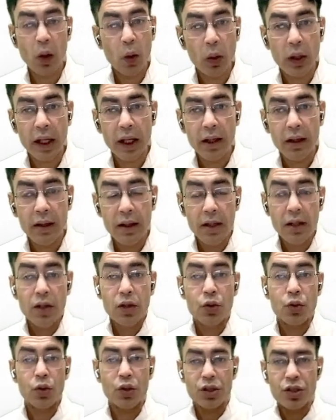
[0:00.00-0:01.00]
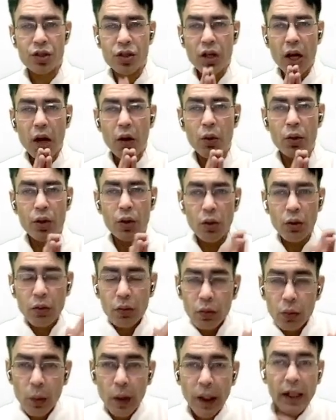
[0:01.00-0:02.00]
Okay, so this is how,
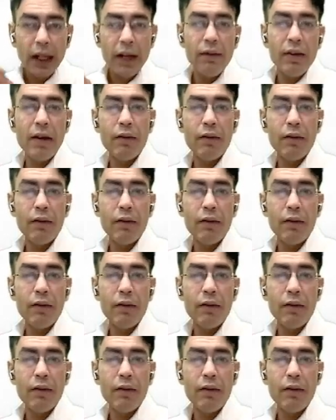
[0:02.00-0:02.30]
quickly